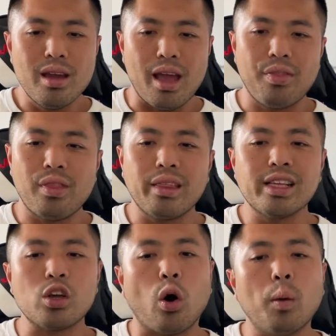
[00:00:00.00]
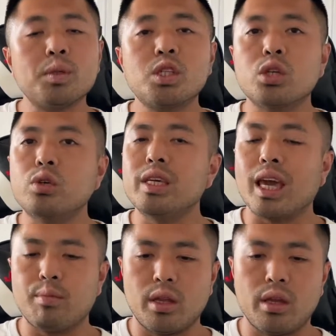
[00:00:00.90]
And then this Obstagoon
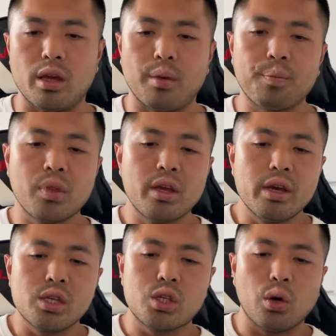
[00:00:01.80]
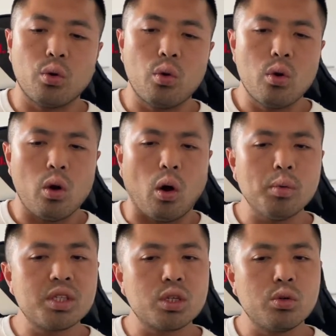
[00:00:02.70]
came in here. So
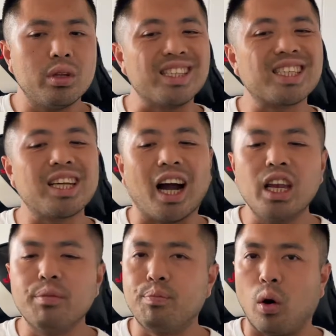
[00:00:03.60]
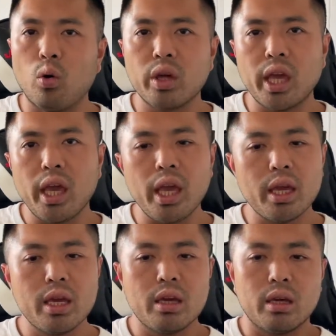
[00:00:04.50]
Obstagoon is kind of bulky,
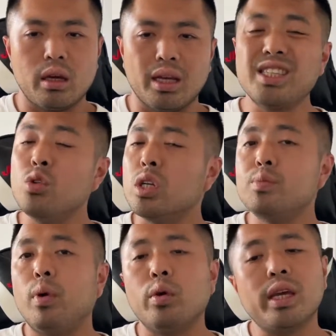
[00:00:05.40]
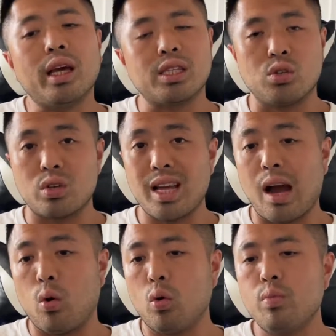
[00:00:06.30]
It's not as bulky as
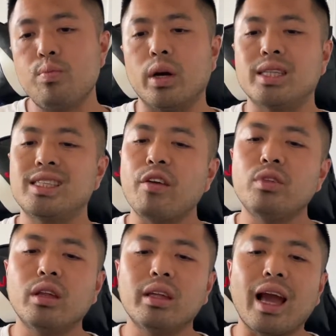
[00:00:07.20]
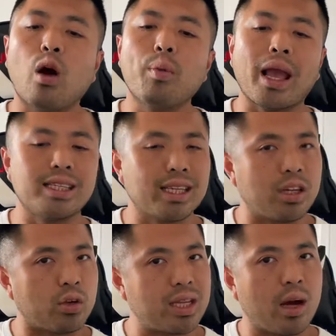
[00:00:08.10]
Noctowl, but it's definitely outpacing the
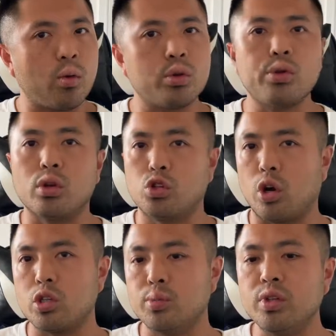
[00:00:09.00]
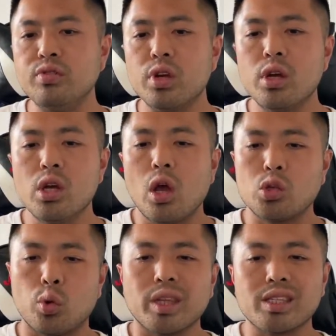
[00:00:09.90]
Noctowl to the charge moves.
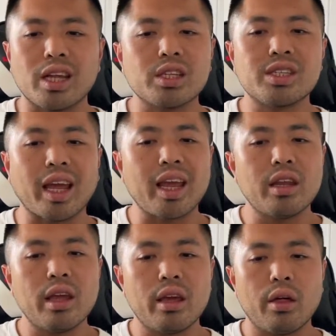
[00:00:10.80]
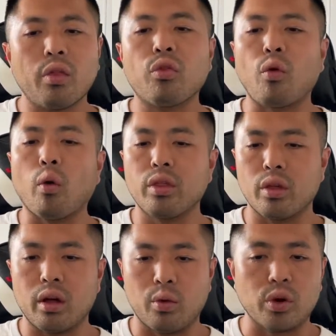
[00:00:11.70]
So I decided to stay in here, throw in
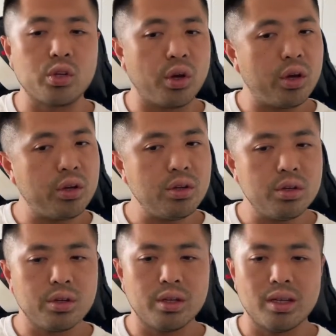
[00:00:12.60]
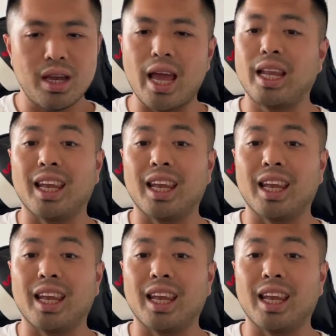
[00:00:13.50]
a return, and it